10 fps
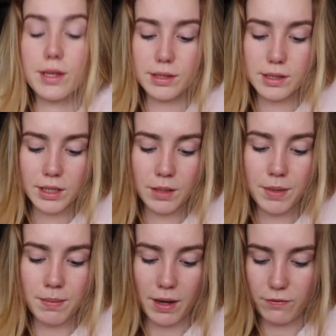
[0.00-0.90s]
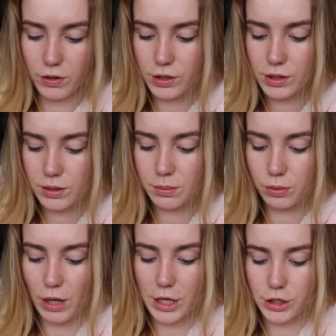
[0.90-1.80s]
this is going to be my first
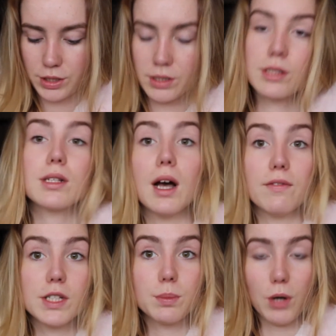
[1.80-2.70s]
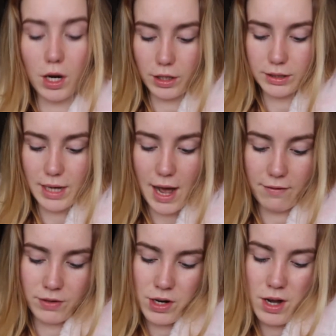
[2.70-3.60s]
impressions of this product. I
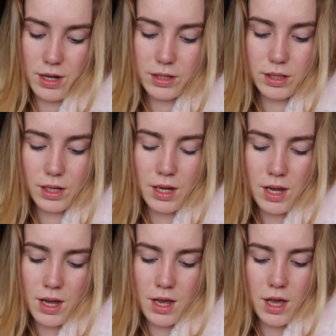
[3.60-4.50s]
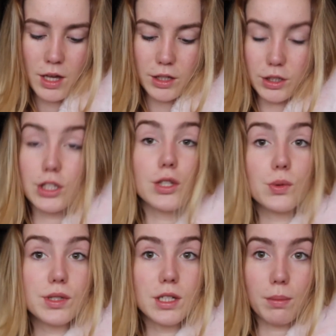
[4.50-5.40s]
have not
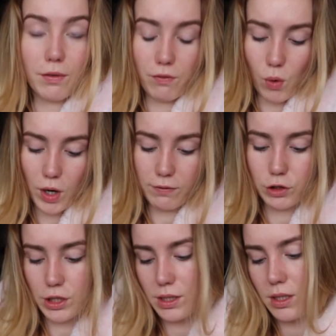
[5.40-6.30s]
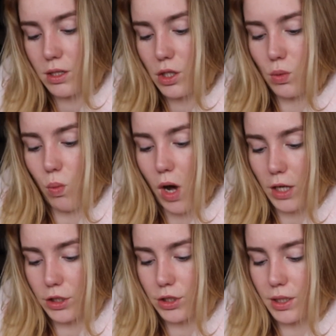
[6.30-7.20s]
used it before. I've just
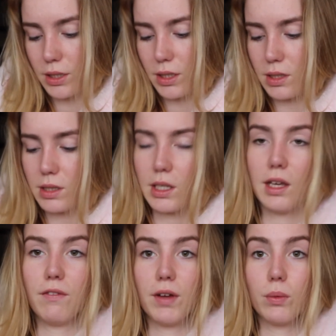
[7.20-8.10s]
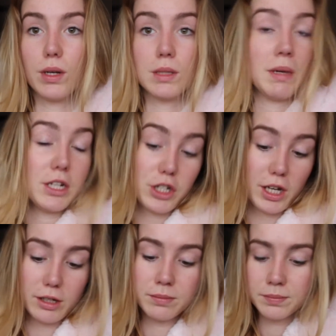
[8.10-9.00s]
swatched it to see if it was my
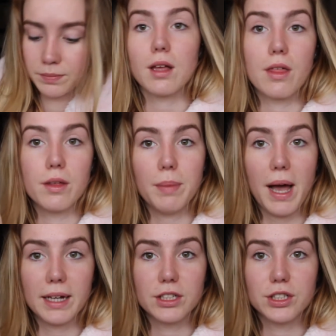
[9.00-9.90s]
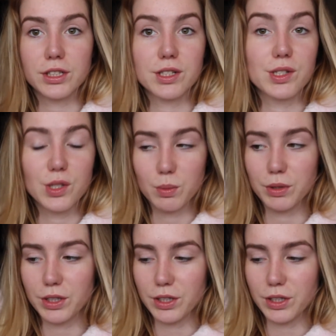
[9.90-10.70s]
shade. The packaging is super